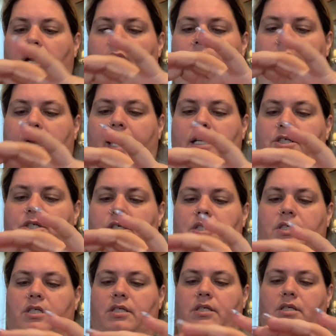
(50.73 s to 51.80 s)
I actually
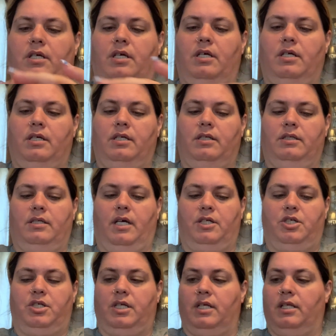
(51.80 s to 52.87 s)
just
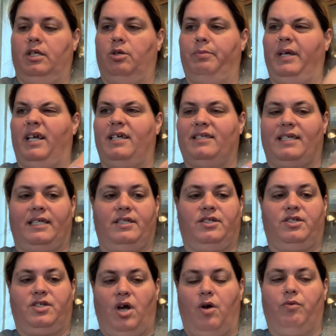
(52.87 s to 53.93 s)
touched it a little bit because I
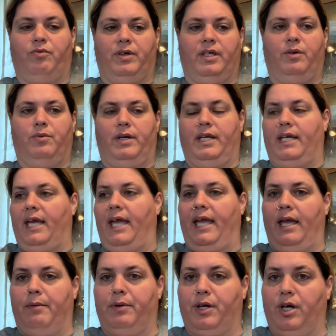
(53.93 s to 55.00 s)
don't really want to get
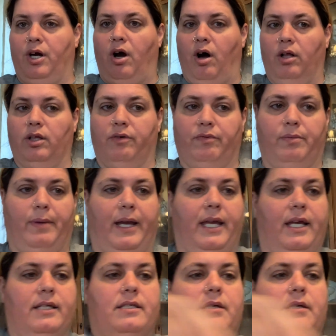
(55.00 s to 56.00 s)
hamburger all over my hands.